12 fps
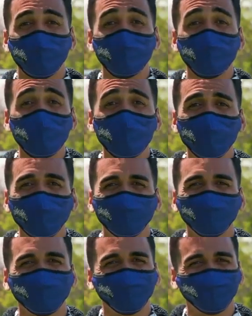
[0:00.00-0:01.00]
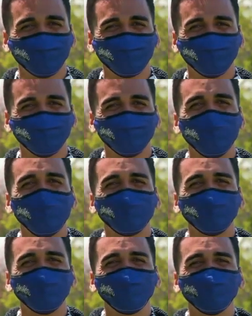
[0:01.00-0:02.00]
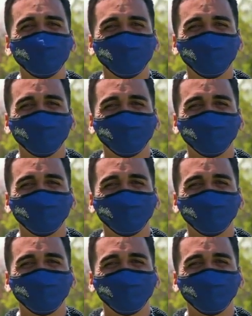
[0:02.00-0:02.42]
Did you know? Now you do.